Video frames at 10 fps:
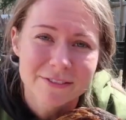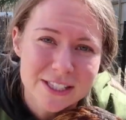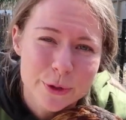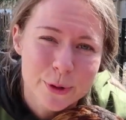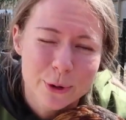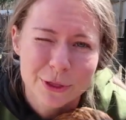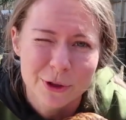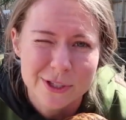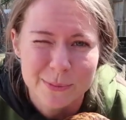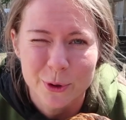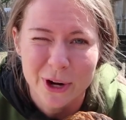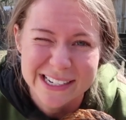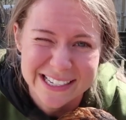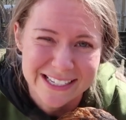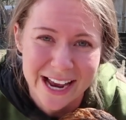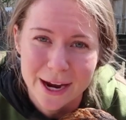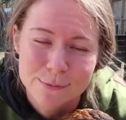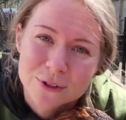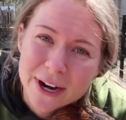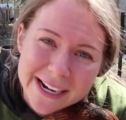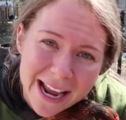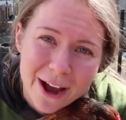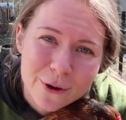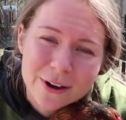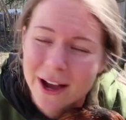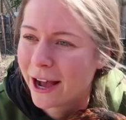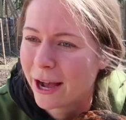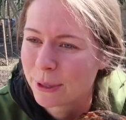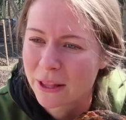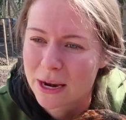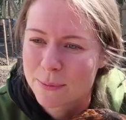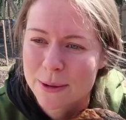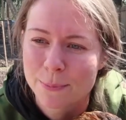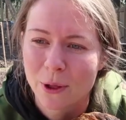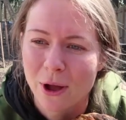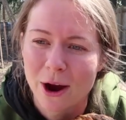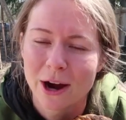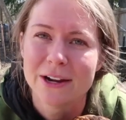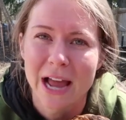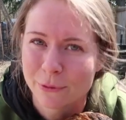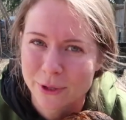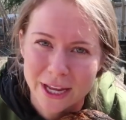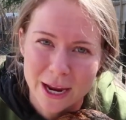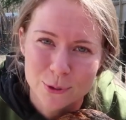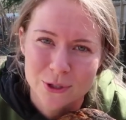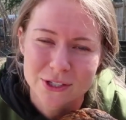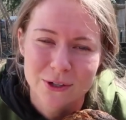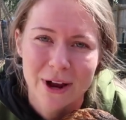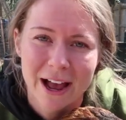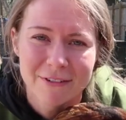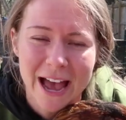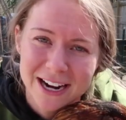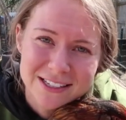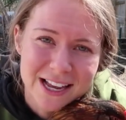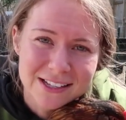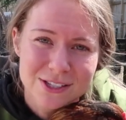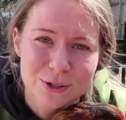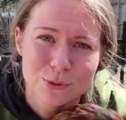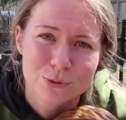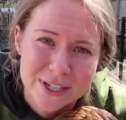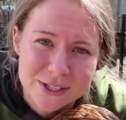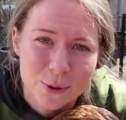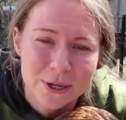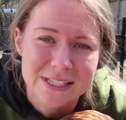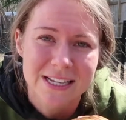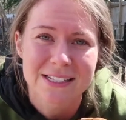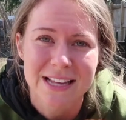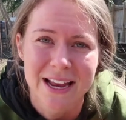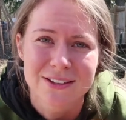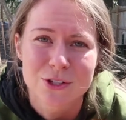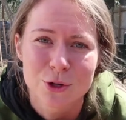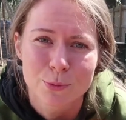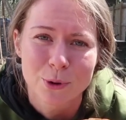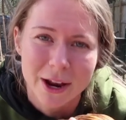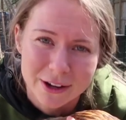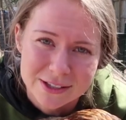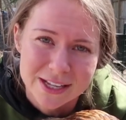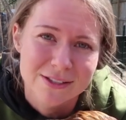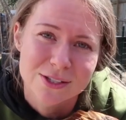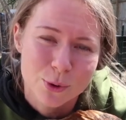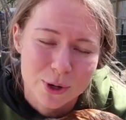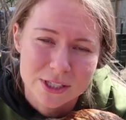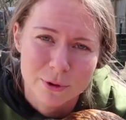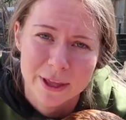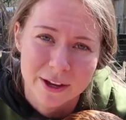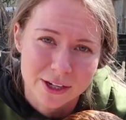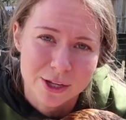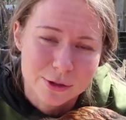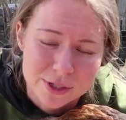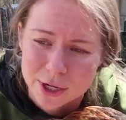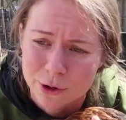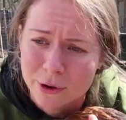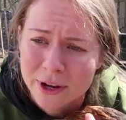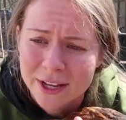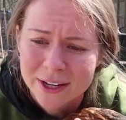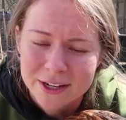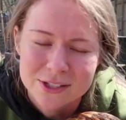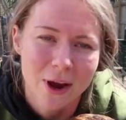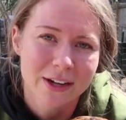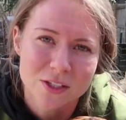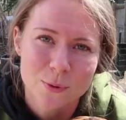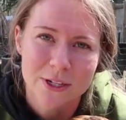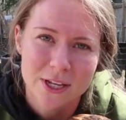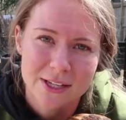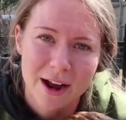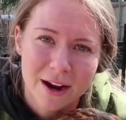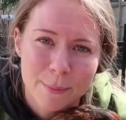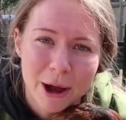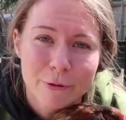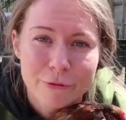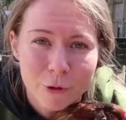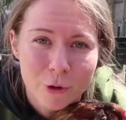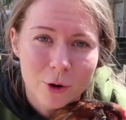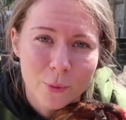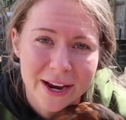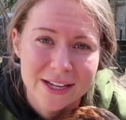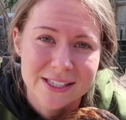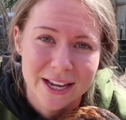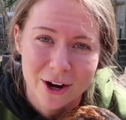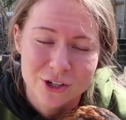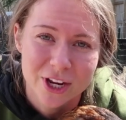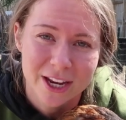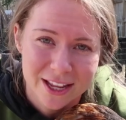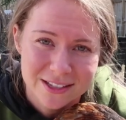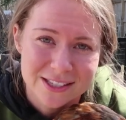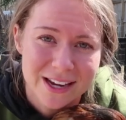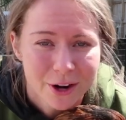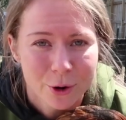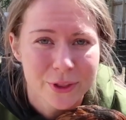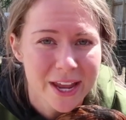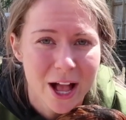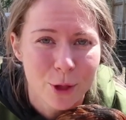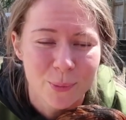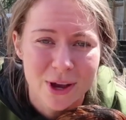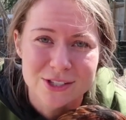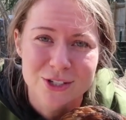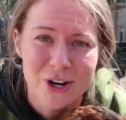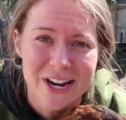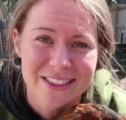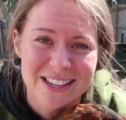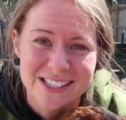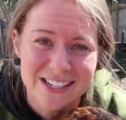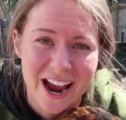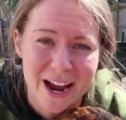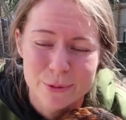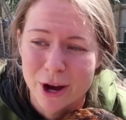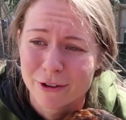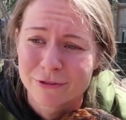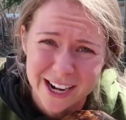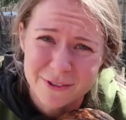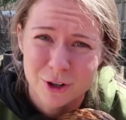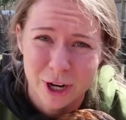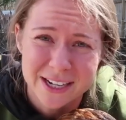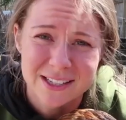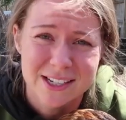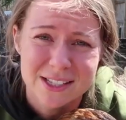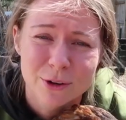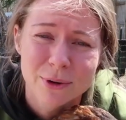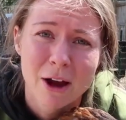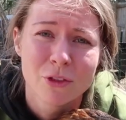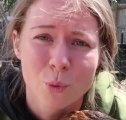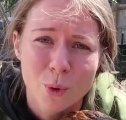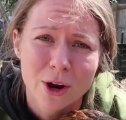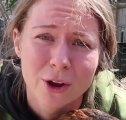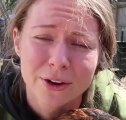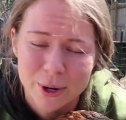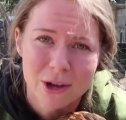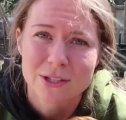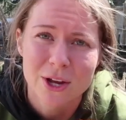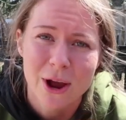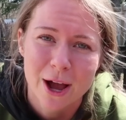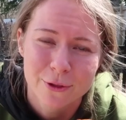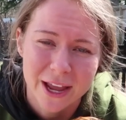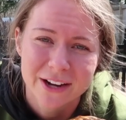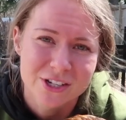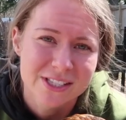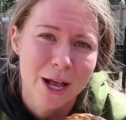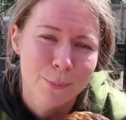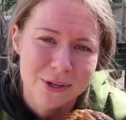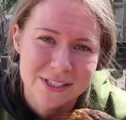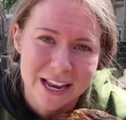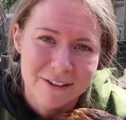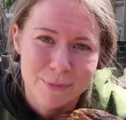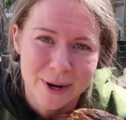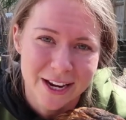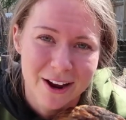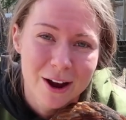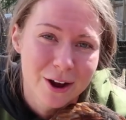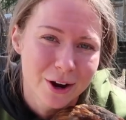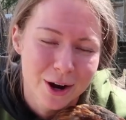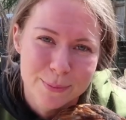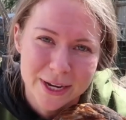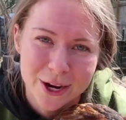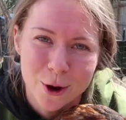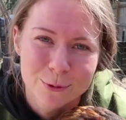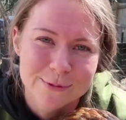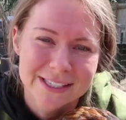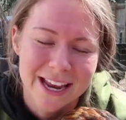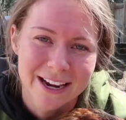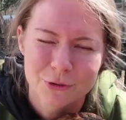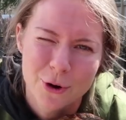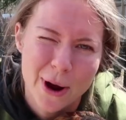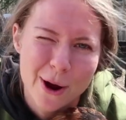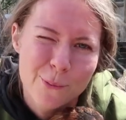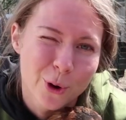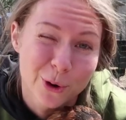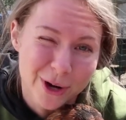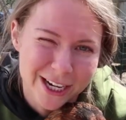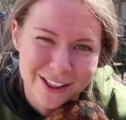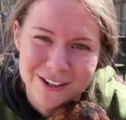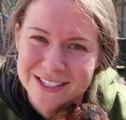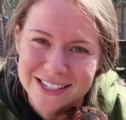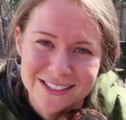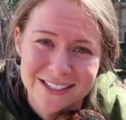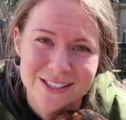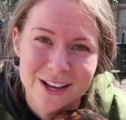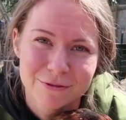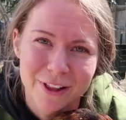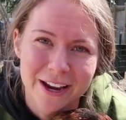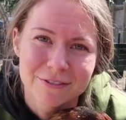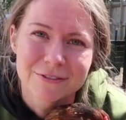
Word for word: Obviously, we're going through some crazy times right now. Um, a lot of people are not really able to have access to resources and to products in stores the way they're used to. So I just wanted to talk about four ways that our chickens not only help us during this time of kind of crisis around the world, but also how they just help us save money on our mini homestead throughout more regular seasons of life.